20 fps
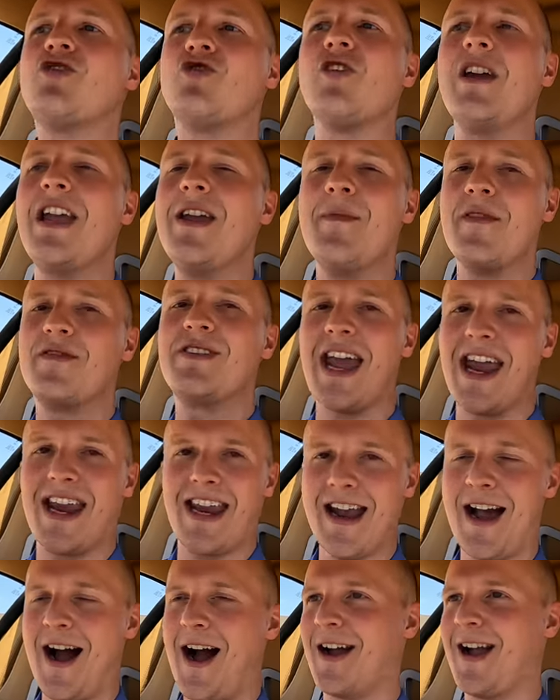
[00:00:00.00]
dream of
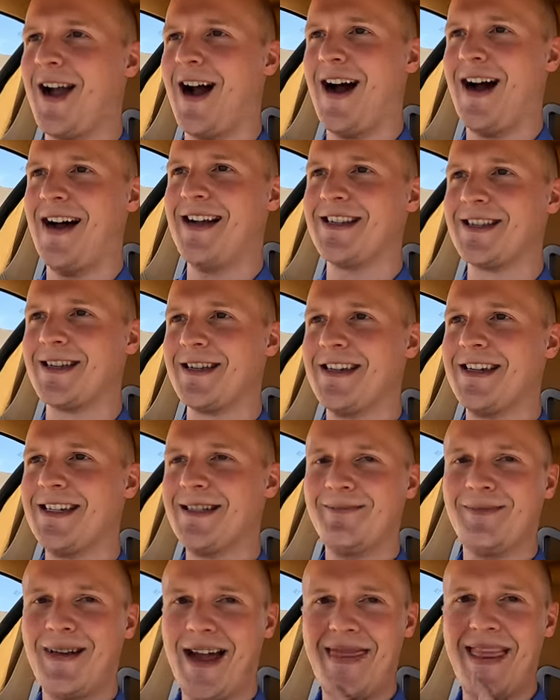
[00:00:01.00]
taking our cars.
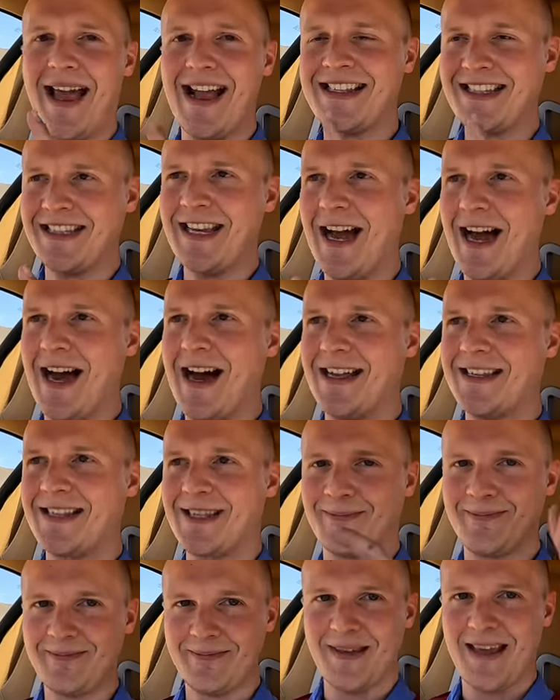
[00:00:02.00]
And that
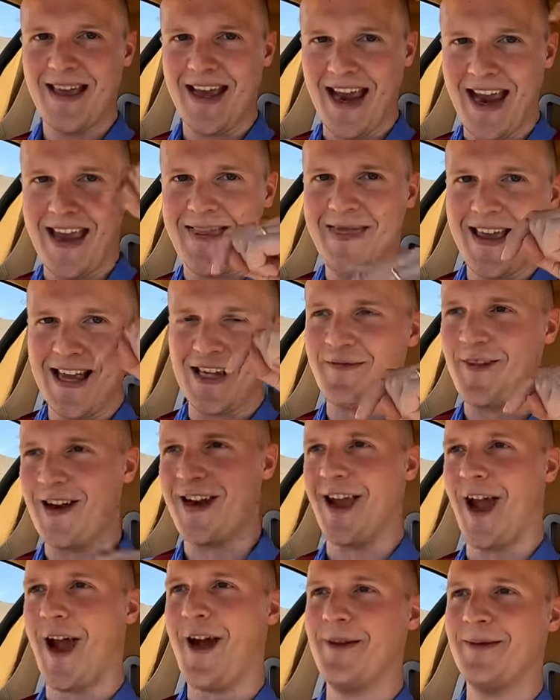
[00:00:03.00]
starts in this
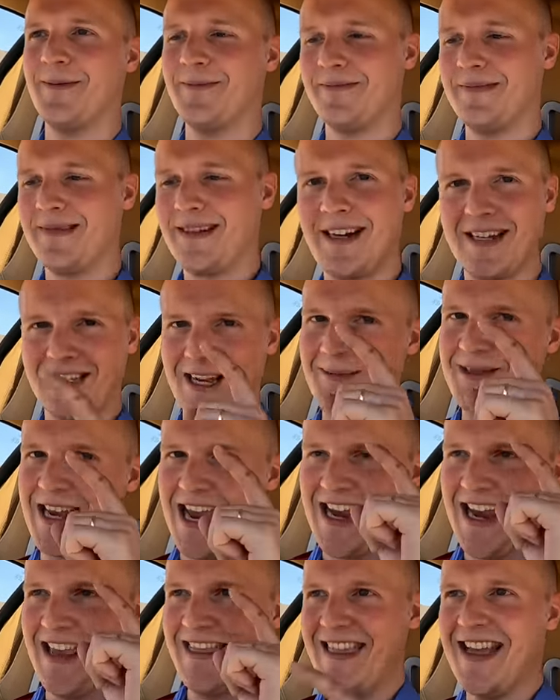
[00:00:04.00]
video, because I'm
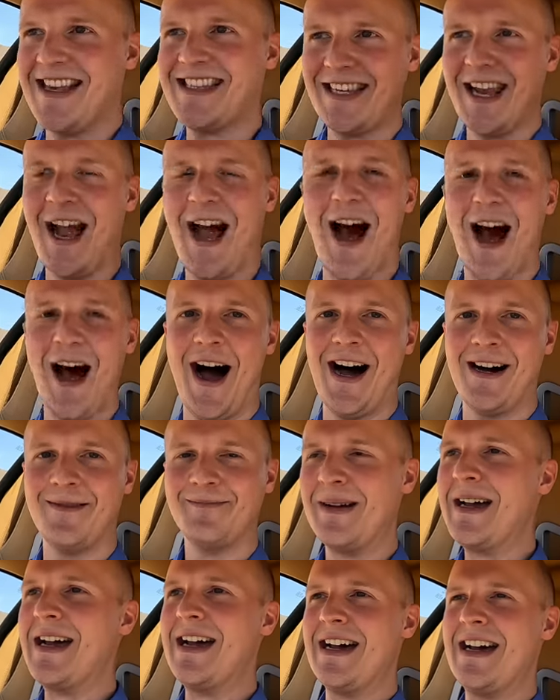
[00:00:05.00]
taking this car
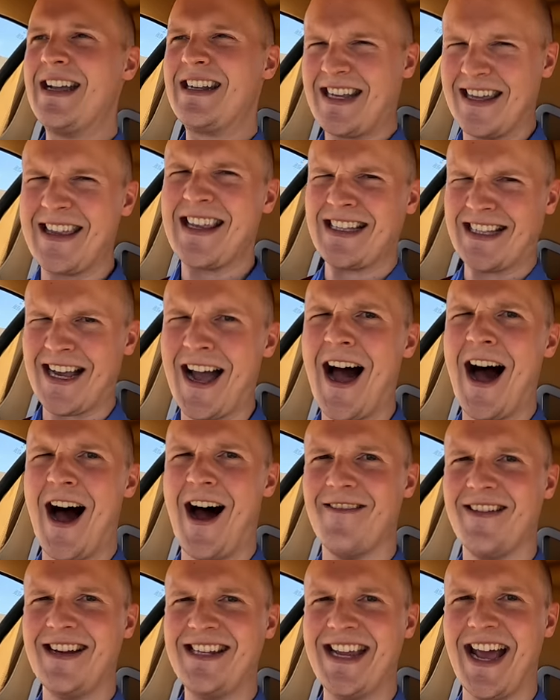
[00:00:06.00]
to the
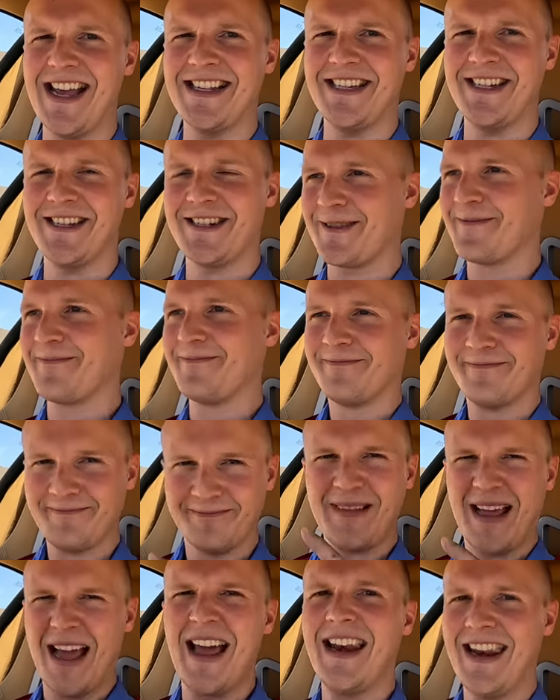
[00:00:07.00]
Sahara Desert.
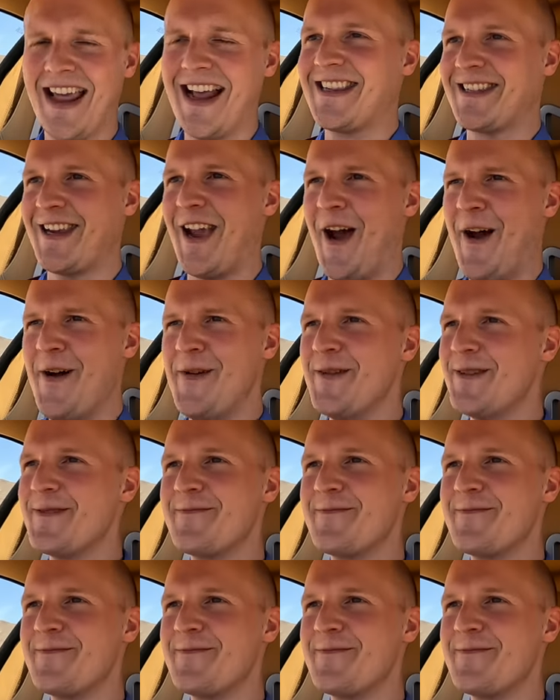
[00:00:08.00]
Let's go.